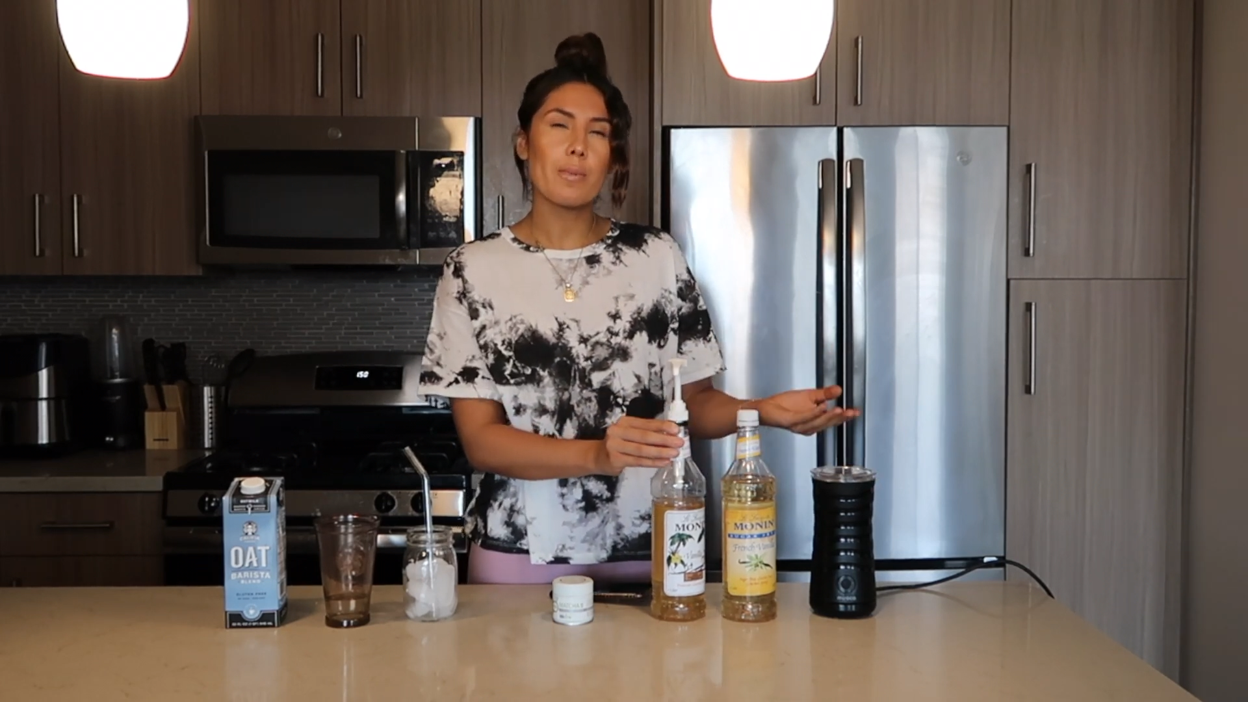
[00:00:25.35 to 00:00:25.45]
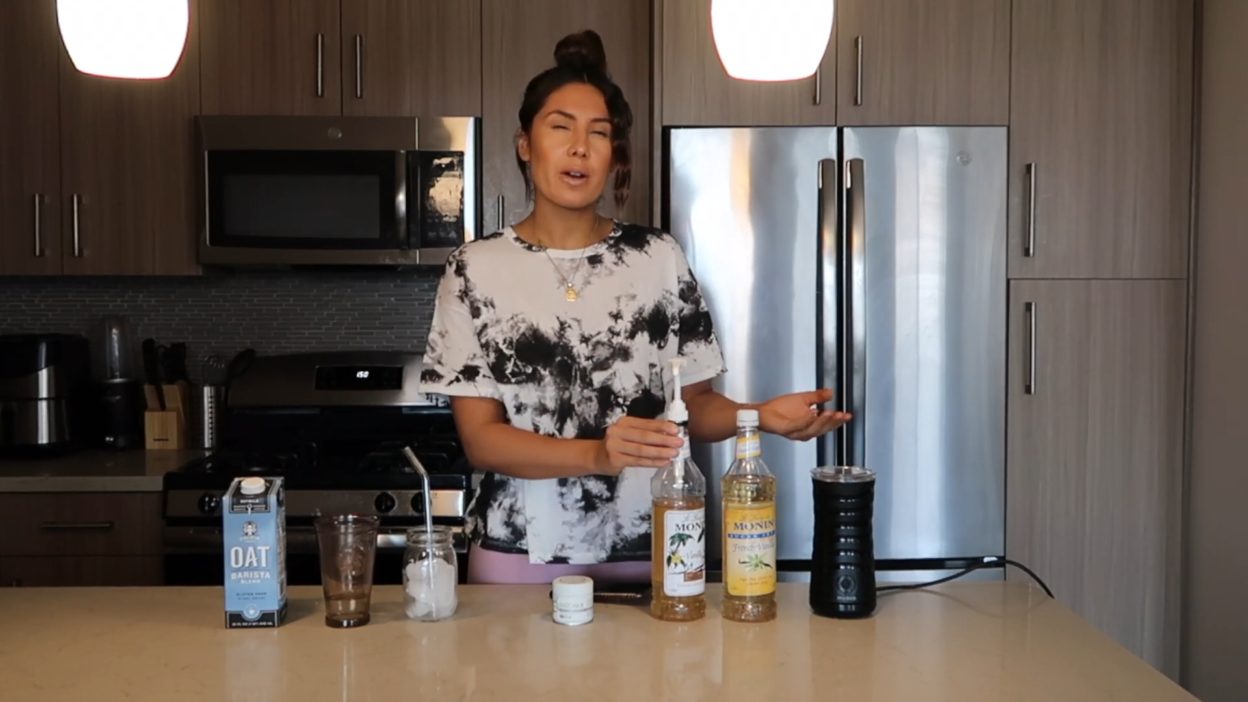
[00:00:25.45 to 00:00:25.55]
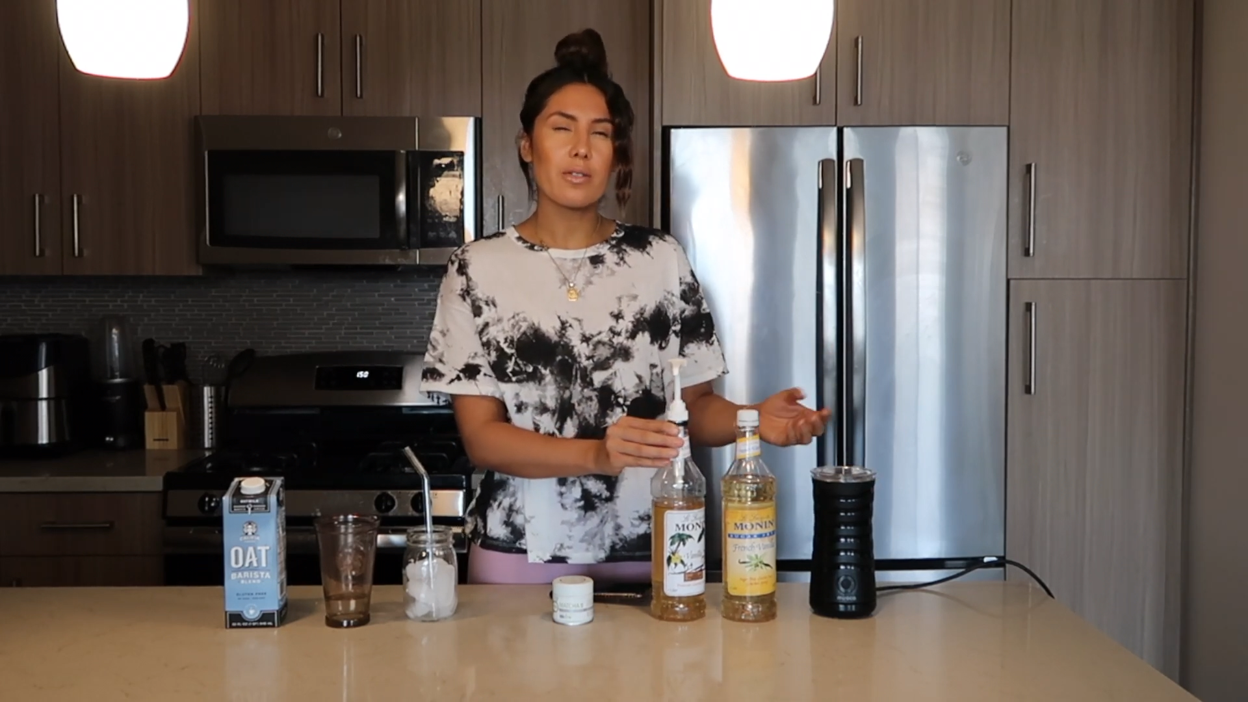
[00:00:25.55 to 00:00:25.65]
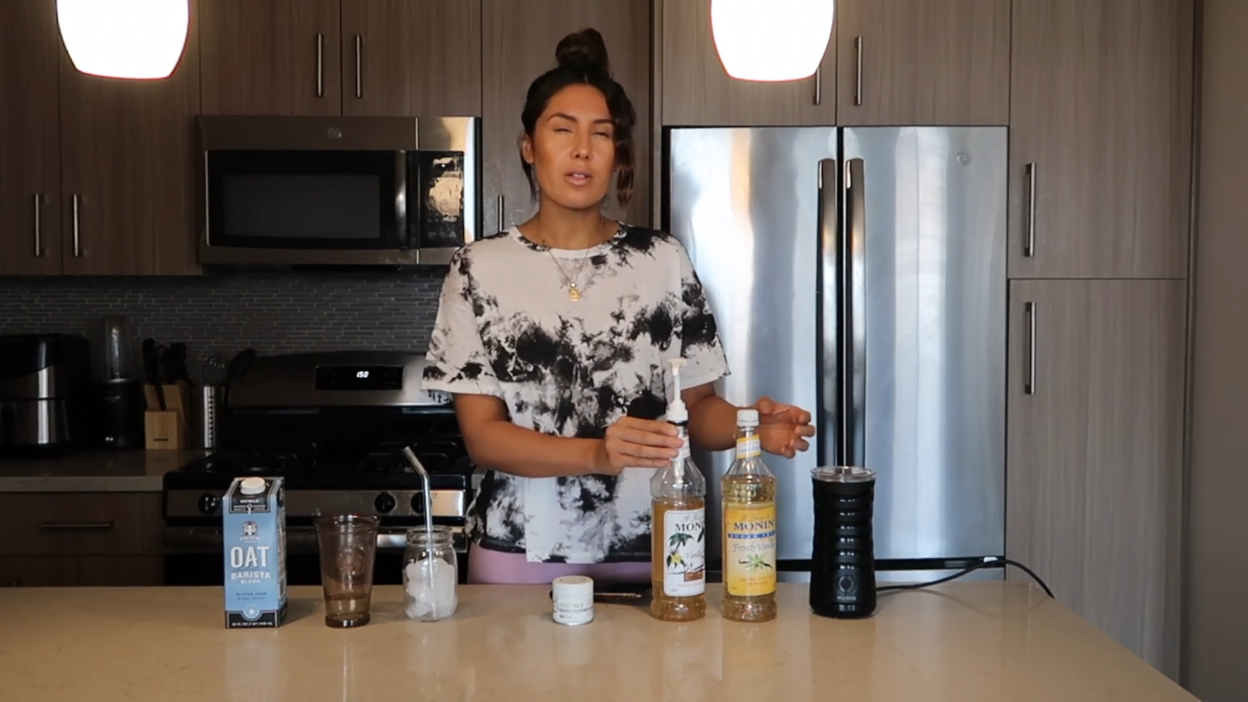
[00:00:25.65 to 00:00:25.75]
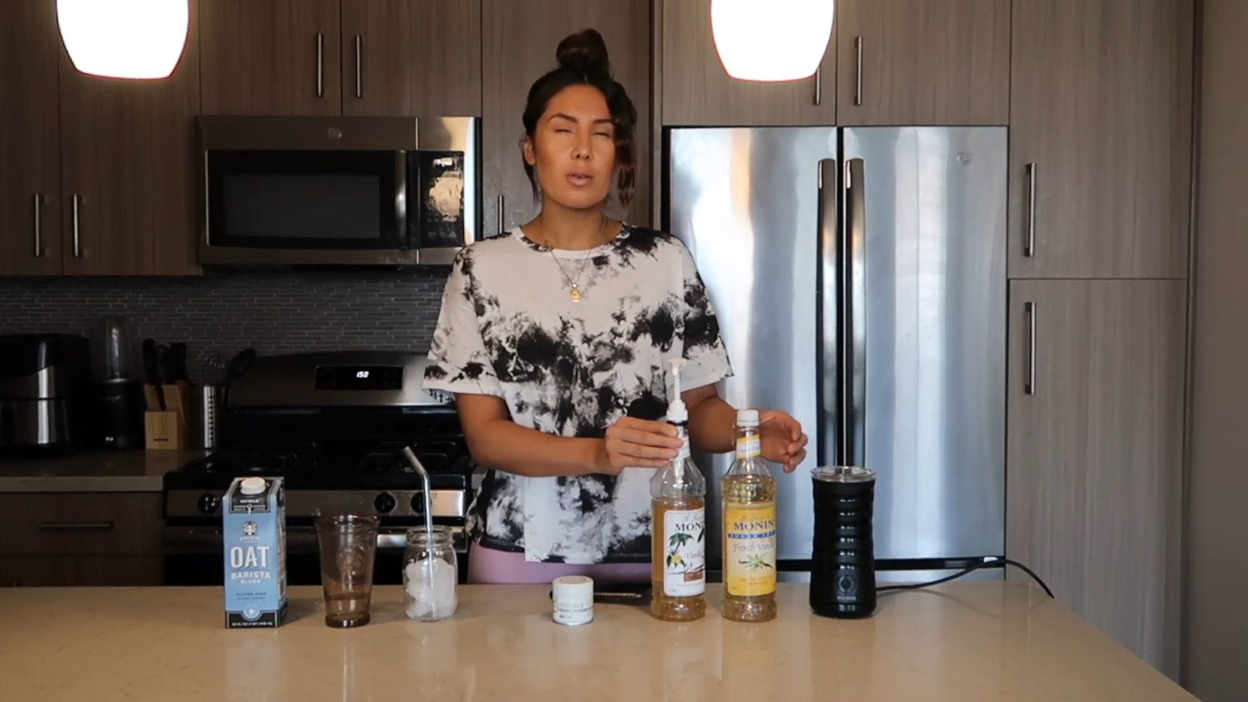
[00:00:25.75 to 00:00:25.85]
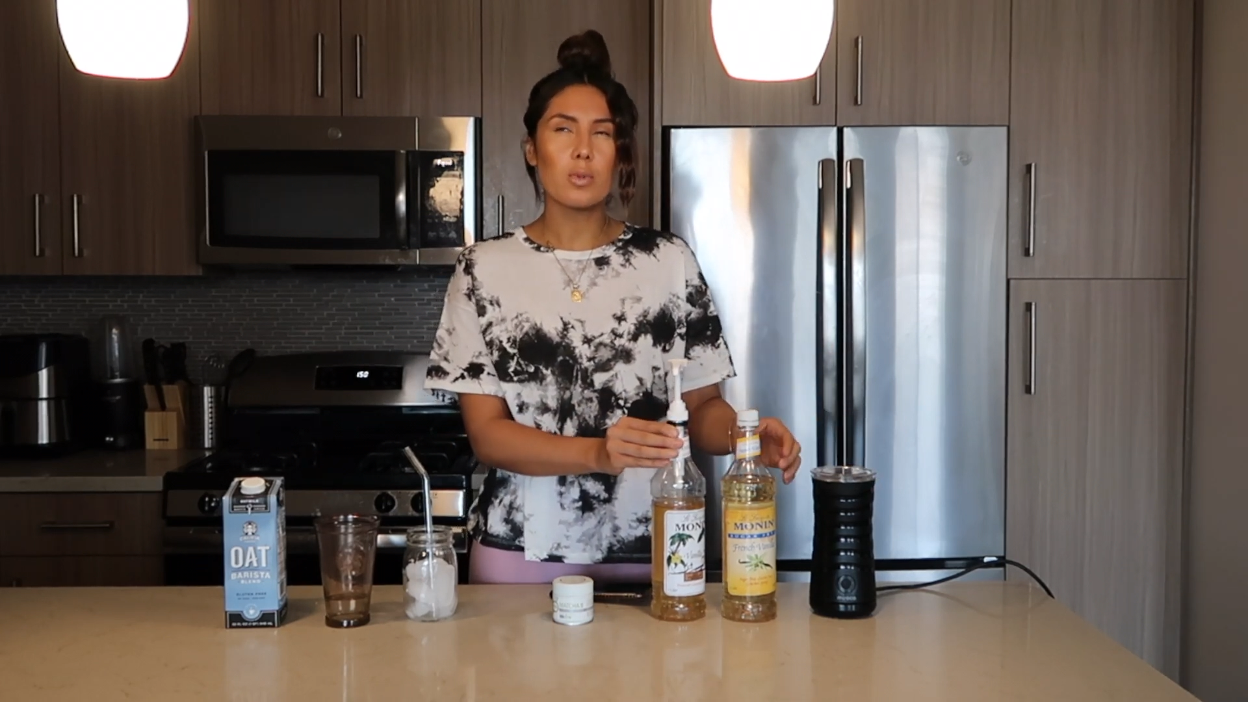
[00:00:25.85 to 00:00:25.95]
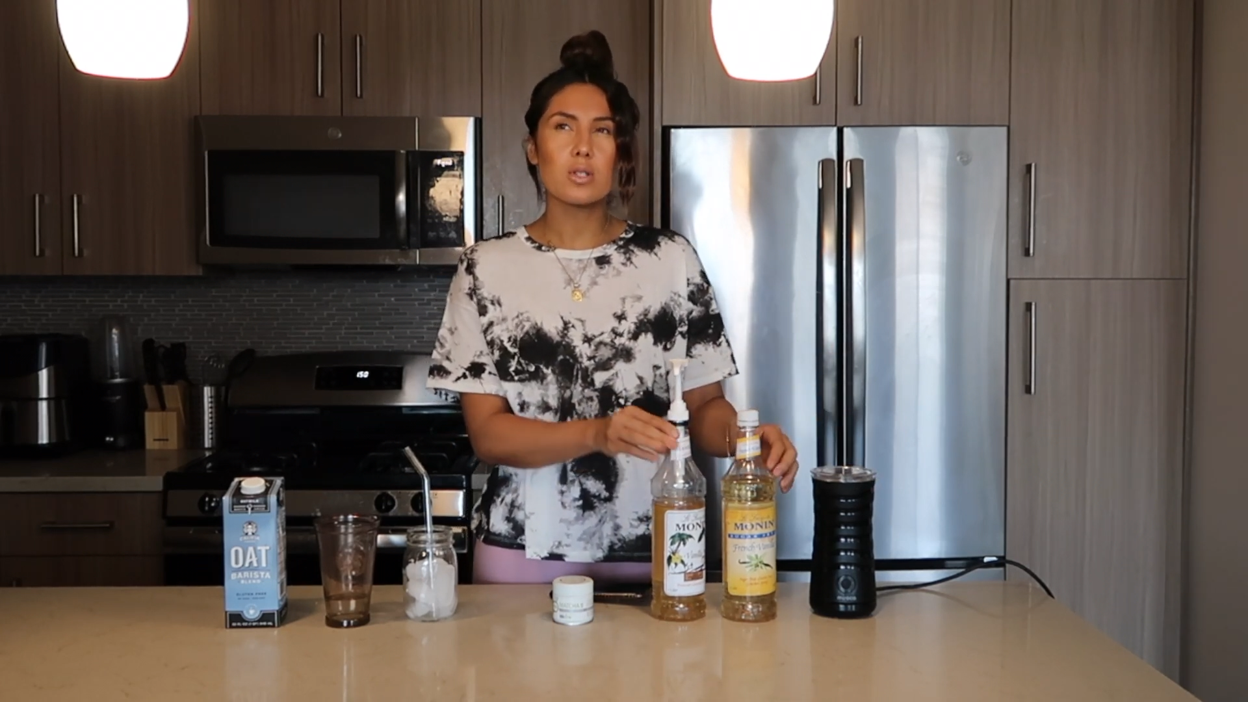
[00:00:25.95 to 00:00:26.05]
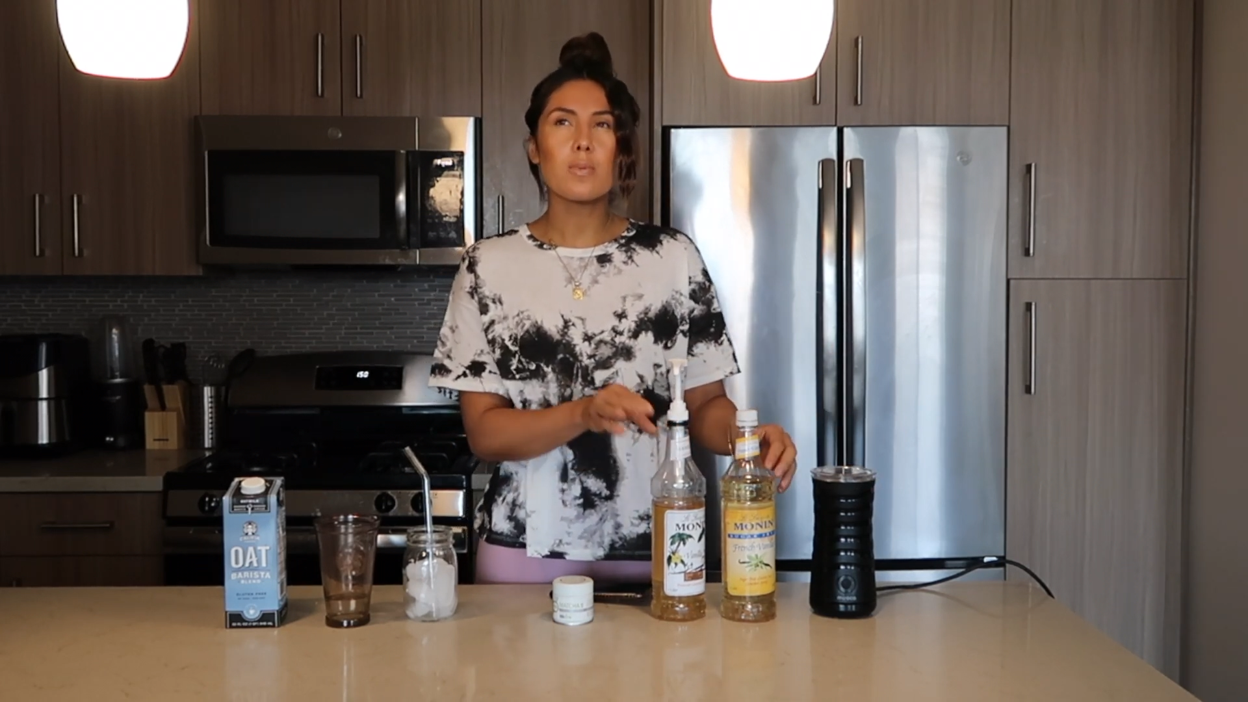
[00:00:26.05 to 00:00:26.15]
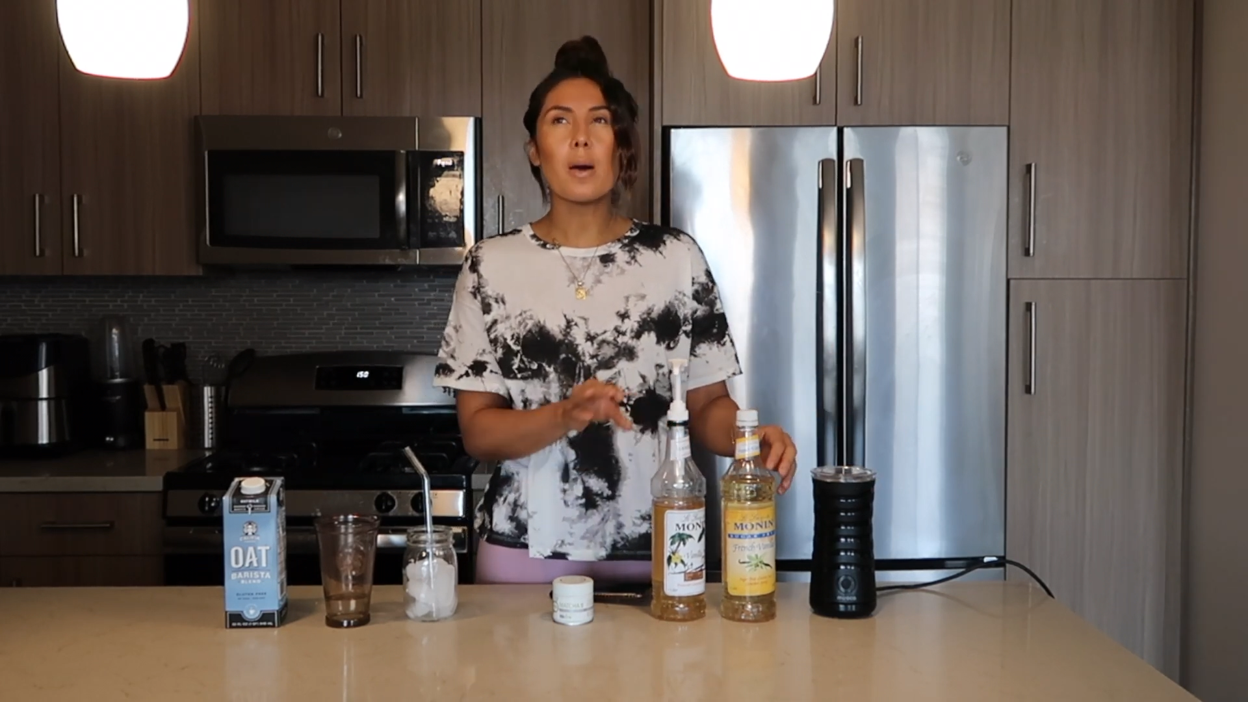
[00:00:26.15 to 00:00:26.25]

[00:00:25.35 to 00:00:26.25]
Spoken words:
better than the most